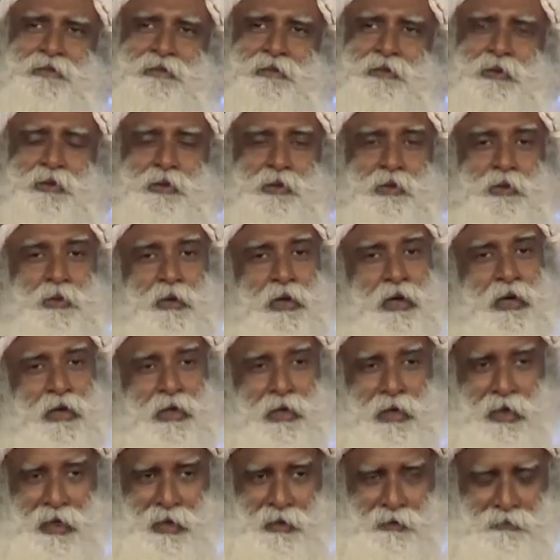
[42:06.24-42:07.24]
So you are
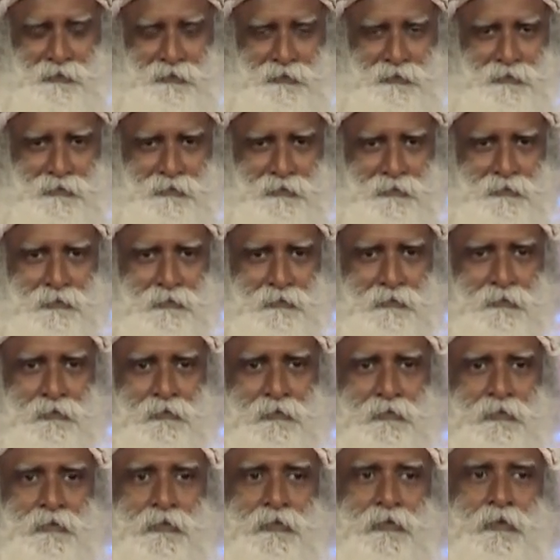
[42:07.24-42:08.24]
life.
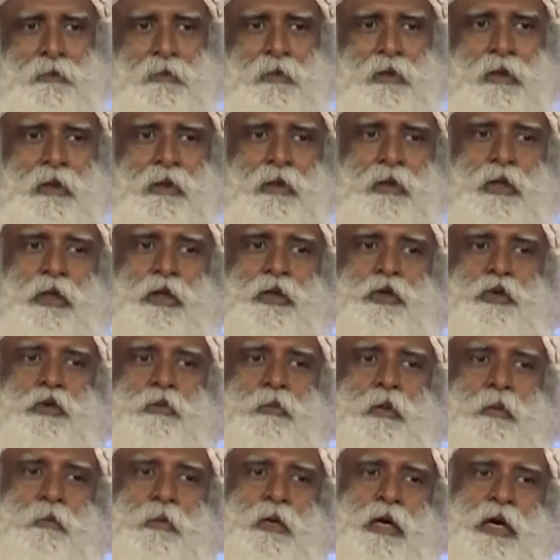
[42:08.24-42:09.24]

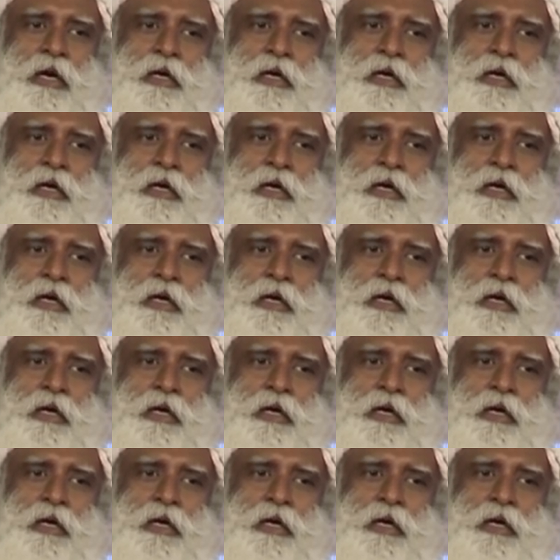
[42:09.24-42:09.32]
You may be